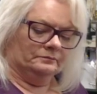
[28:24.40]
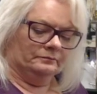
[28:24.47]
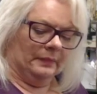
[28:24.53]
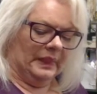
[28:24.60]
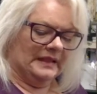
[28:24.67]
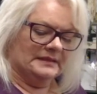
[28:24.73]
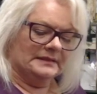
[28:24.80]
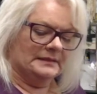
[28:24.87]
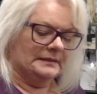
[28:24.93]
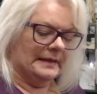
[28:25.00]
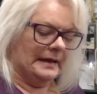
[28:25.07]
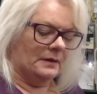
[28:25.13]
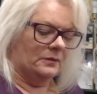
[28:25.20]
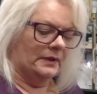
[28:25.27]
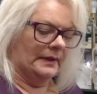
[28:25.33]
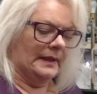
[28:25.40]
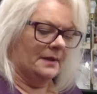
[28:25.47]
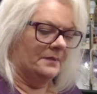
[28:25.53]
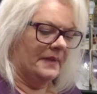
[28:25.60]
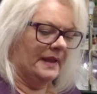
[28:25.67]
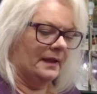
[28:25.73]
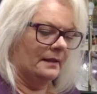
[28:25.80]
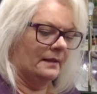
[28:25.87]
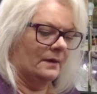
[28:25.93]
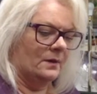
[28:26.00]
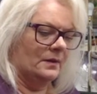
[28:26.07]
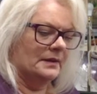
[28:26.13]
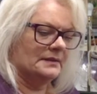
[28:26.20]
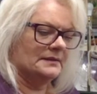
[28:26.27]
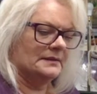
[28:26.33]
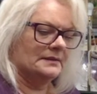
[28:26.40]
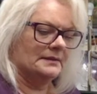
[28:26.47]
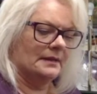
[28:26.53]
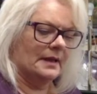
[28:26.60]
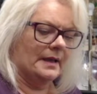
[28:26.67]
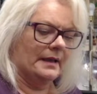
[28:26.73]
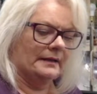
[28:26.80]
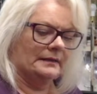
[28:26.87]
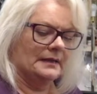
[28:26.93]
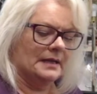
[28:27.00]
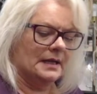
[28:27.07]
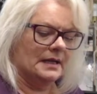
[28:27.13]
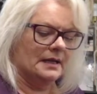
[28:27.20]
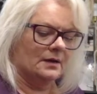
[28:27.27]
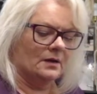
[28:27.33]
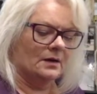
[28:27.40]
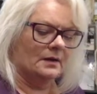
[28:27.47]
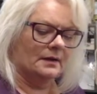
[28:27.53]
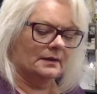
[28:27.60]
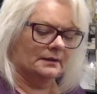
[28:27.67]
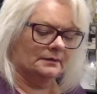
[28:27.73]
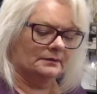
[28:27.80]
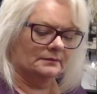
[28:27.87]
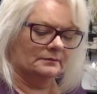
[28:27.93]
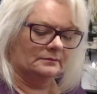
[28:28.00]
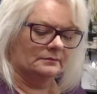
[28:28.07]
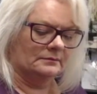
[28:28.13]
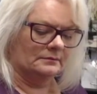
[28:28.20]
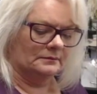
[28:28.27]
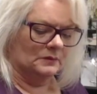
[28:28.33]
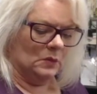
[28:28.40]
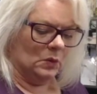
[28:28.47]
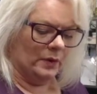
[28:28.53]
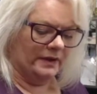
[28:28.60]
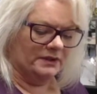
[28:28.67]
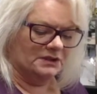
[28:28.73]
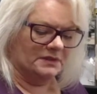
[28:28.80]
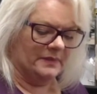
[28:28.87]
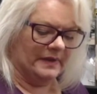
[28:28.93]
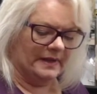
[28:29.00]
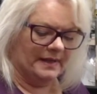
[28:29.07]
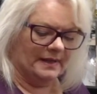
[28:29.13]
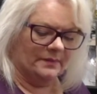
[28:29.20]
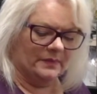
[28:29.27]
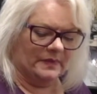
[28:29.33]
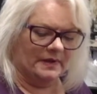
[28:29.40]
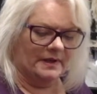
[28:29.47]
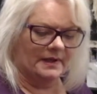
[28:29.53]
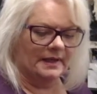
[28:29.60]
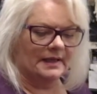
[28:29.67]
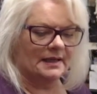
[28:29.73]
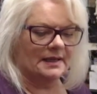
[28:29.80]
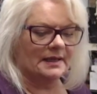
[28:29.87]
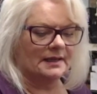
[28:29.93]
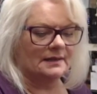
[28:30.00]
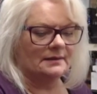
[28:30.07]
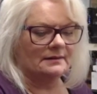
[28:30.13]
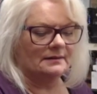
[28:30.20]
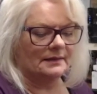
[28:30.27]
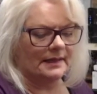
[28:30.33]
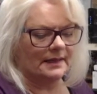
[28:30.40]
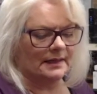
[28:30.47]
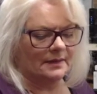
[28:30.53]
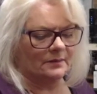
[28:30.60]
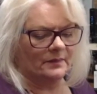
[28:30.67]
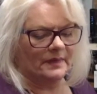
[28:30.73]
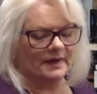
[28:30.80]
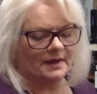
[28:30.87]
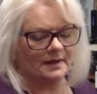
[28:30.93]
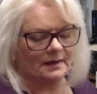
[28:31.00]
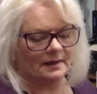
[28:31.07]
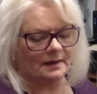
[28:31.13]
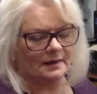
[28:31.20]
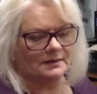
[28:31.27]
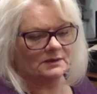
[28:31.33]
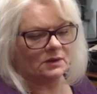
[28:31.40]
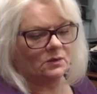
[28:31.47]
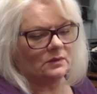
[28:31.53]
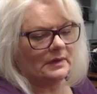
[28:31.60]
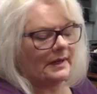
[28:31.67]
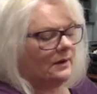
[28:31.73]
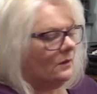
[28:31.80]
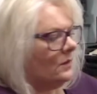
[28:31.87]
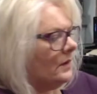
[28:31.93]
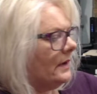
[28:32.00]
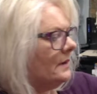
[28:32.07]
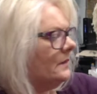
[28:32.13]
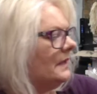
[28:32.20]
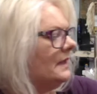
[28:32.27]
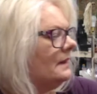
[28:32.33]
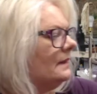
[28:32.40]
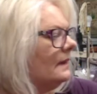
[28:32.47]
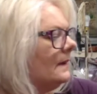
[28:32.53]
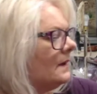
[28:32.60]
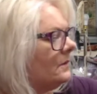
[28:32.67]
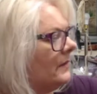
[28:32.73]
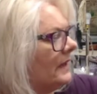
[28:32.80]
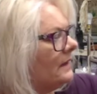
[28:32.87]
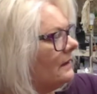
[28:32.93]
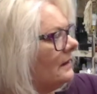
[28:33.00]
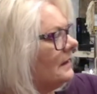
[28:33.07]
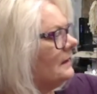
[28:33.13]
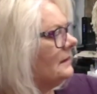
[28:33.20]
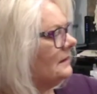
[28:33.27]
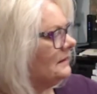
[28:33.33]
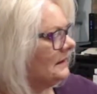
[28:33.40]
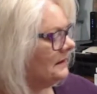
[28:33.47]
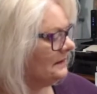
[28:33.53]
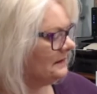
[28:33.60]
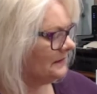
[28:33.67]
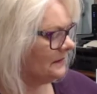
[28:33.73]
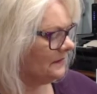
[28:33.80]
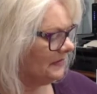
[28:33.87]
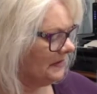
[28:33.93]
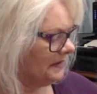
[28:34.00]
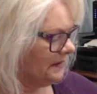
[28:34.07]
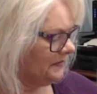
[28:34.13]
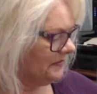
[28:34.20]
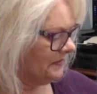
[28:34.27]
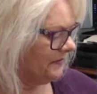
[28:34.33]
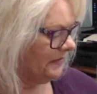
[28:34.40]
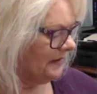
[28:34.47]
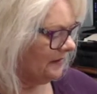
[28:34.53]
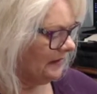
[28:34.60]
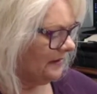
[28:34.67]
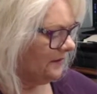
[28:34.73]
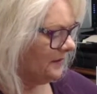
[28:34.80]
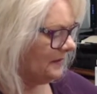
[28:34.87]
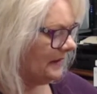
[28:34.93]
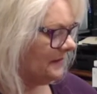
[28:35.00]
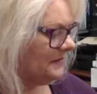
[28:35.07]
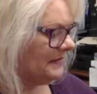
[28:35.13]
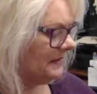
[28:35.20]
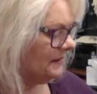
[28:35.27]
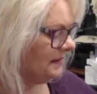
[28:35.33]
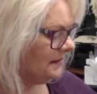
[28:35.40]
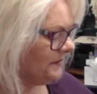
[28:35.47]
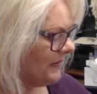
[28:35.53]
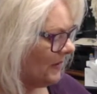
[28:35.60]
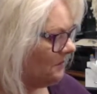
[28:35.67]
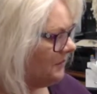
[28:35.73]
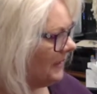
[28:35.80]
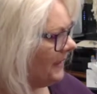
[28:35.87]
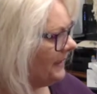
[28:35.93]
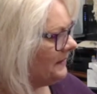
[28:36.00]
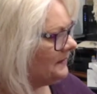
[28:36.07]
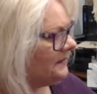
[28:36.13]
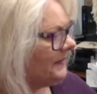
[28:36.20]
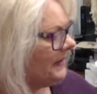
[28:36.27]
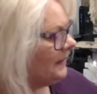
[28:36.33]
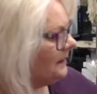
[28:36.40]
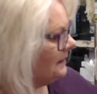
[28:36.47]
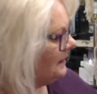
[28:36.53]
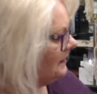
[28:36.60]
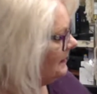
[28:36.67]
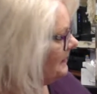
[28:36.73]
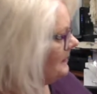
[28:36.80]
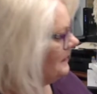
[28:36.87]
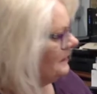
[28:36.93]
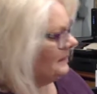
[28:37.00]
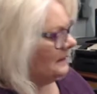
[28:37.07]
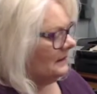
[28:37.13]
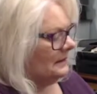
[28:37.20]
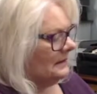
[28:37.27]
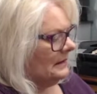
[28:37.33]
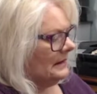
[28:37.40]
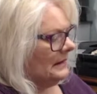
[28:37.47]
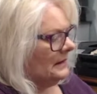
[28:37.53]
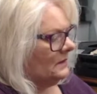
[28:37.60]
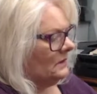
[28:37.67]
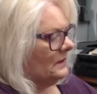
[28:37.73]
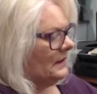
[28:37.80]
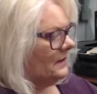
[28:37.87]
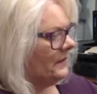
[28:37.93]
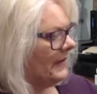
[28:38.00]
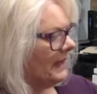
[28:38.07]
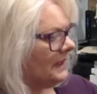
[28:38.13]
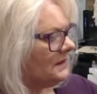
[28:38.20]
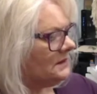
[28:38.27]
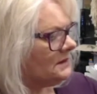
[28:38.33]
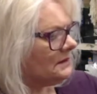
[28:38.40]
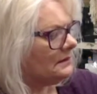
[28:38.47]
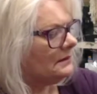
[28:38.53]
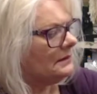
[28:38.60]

This is not really a pink though. This is like neon orangey pink, but it can be toned down quite a bit and look better than it does sometimes. But other times it just about blinds me. I can only imagine.